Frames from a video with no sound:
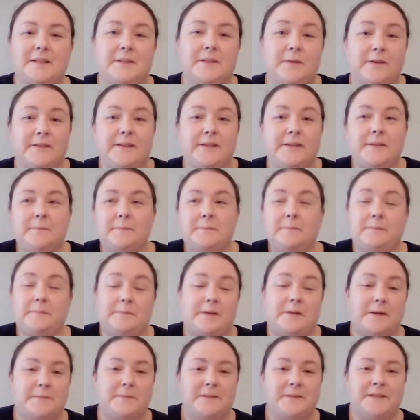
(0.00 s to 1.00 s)
So I think
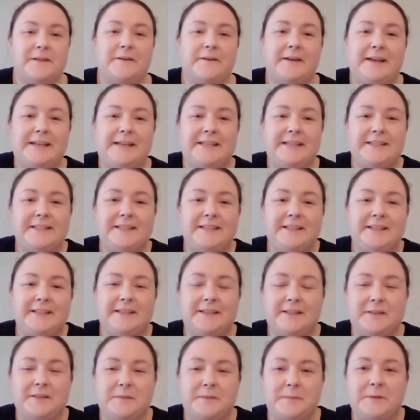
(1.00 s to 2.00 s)
perhaps tying
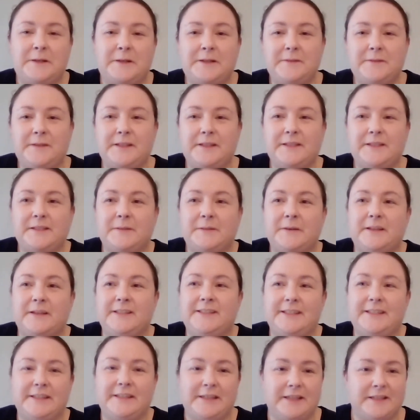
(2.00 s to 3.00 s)
into the previous
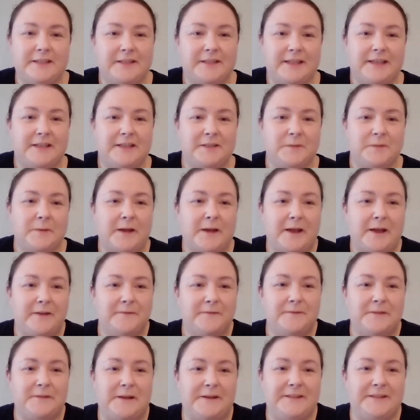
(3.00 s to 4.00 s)
question, it's
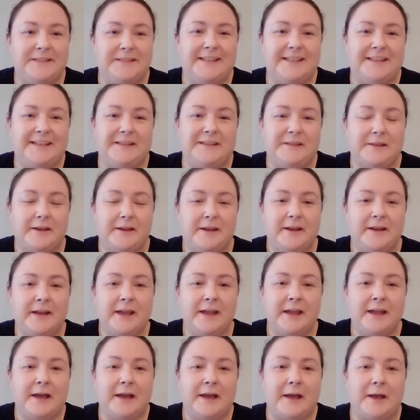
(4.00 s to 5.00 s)
worth noting that
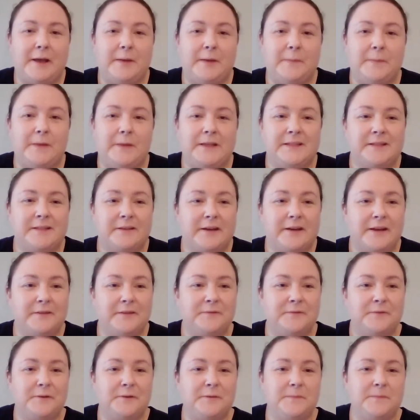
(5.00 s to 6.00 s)

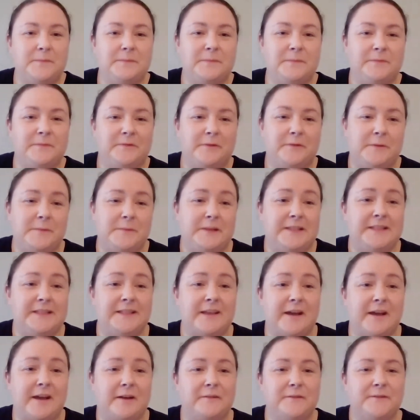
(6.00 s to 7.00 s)
aside from
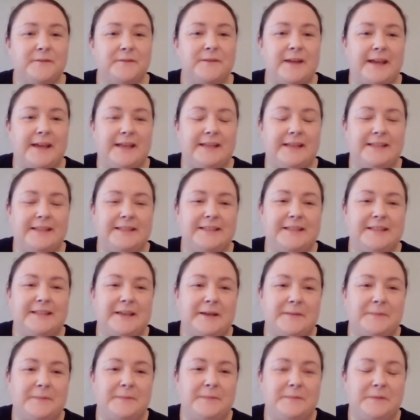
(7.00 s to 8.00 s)
yourself and
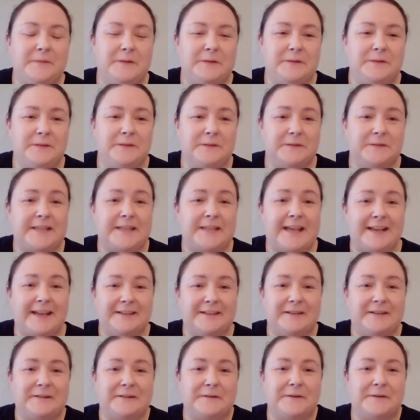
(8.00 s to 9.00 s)
your
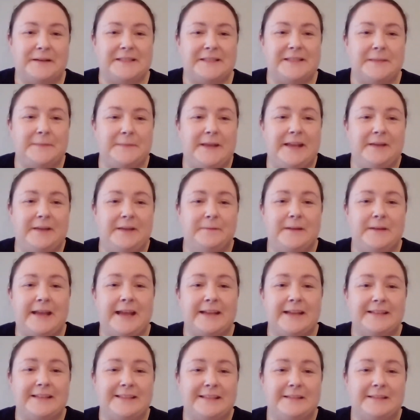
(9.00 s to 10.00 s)
technical SME, we
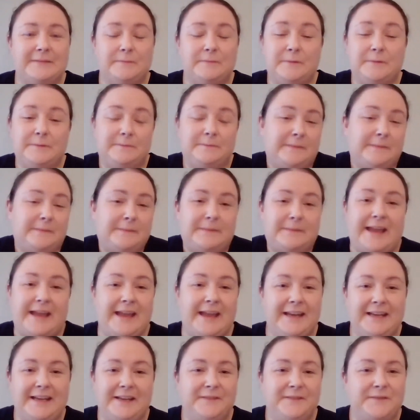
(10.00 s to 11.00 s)
hadn't met
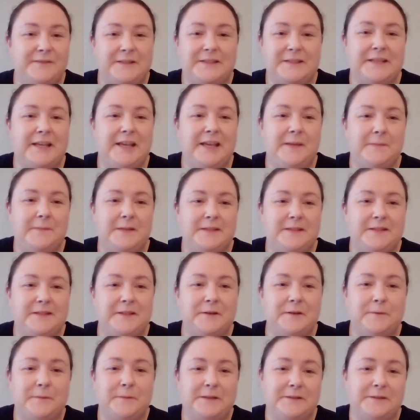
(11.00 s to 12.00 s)
any of the team
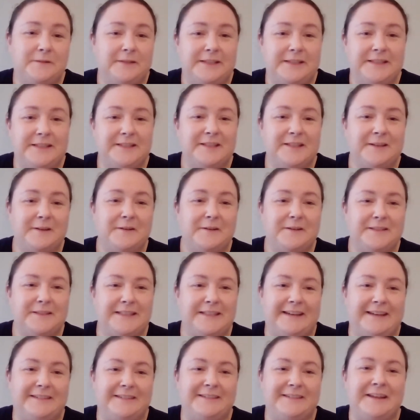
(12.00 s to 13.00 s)
until we'd gone into
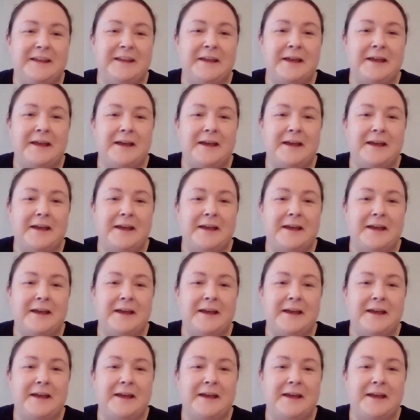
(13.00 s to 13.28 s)
lockdown.